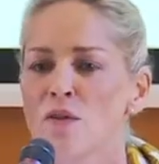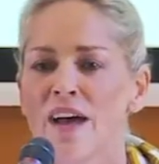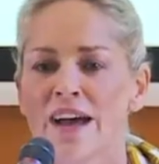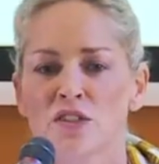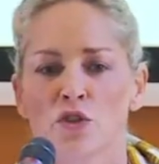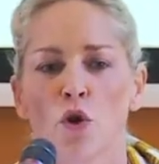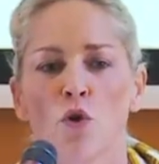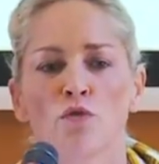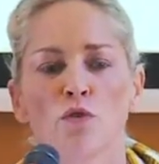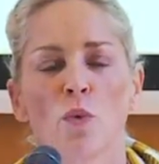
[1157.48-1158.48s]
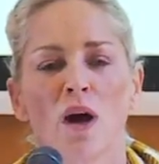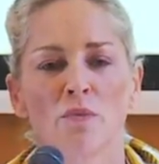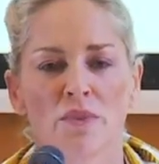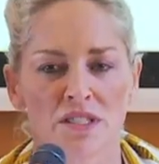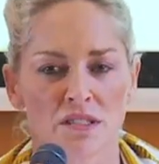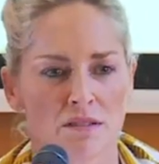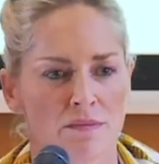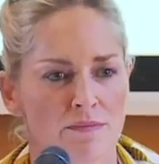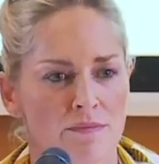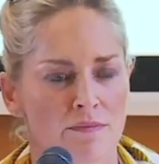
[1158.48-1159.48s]
that to overwhelm us,
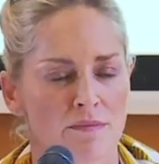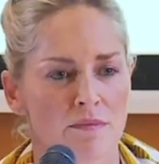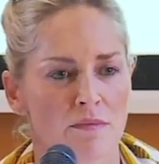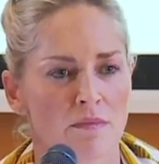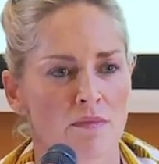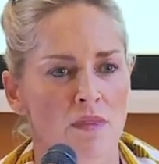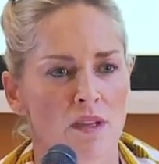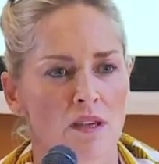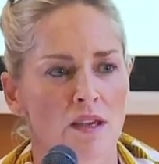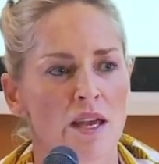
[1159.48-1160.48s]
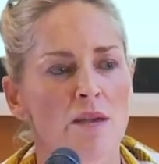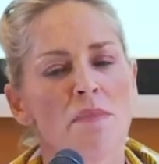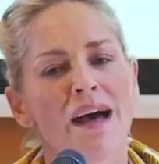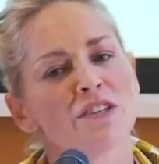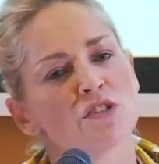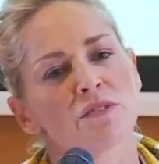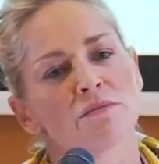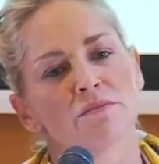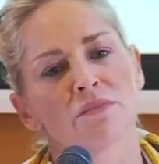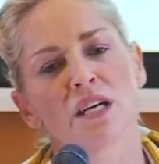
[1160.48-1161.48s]
imagine
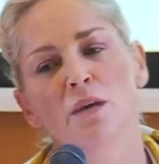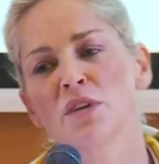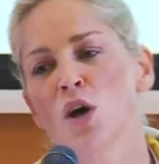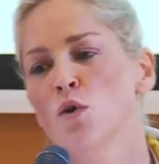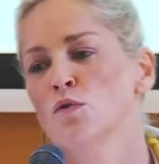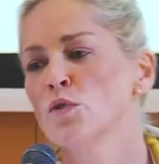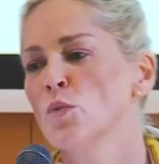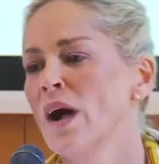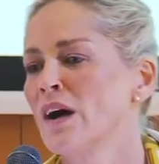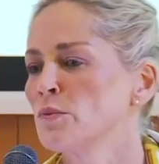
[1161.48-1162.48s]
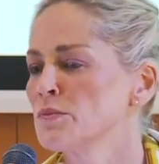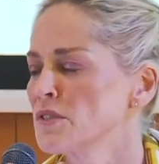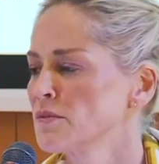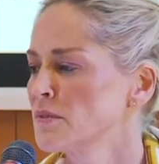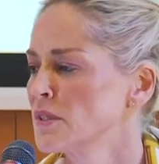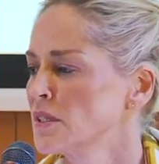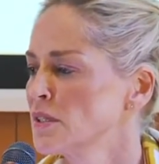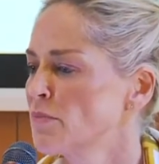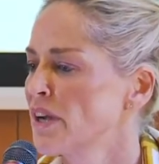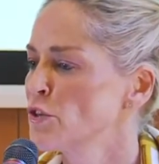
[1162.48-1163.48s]
becoming overwhelmed
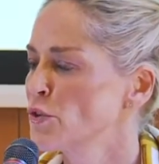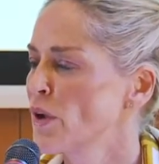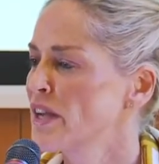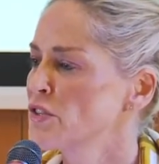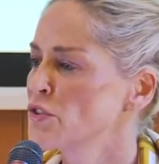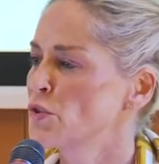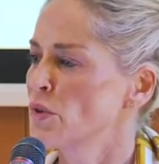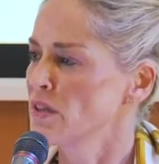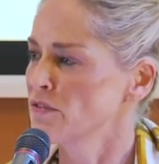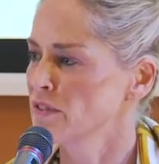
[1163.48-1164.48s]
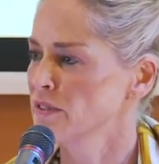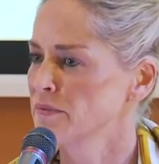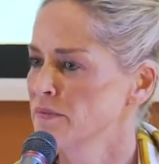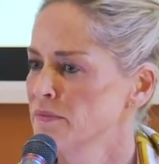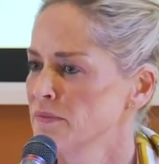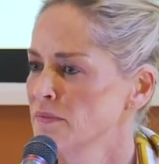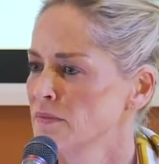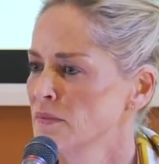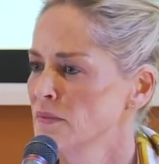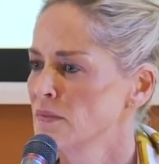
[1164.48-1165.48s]
by your greatest grief.
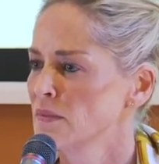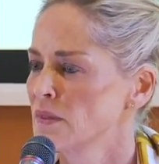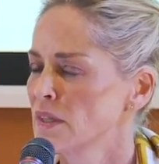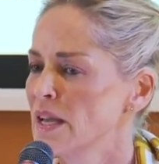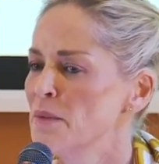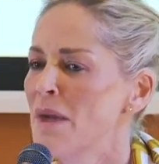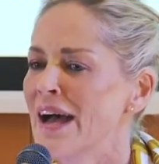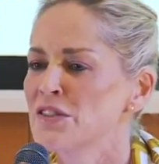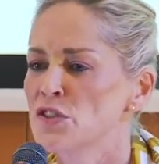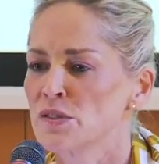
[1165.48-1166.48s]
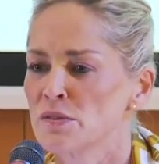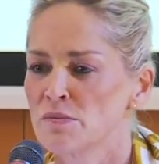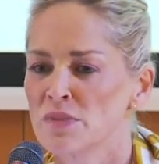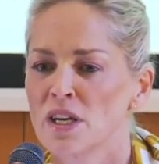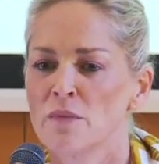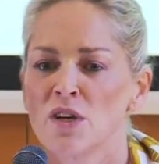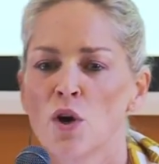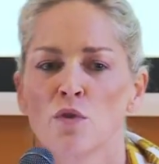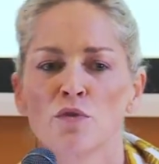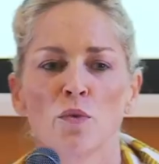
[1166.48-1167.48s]
Imagine becoming
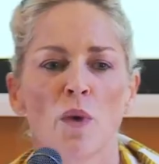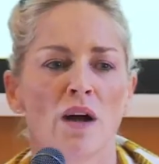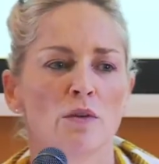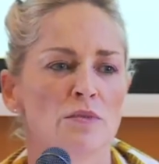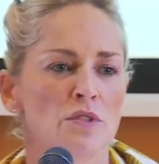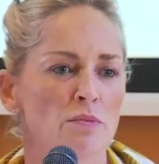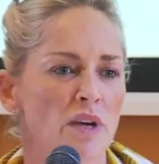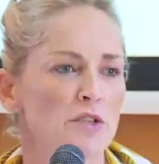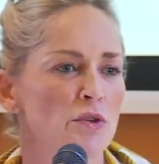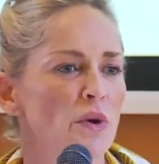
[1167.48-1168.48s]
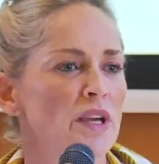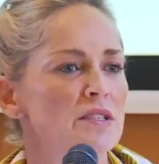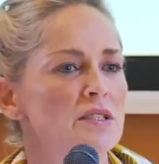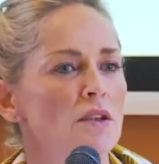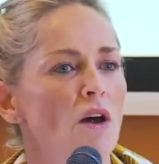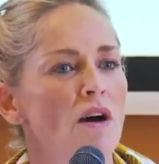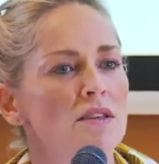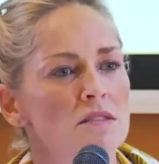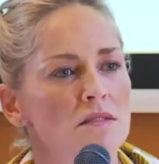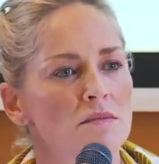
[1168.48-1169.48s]
overwhelmed by your greatest
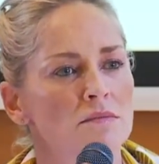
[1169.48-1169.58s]
loss.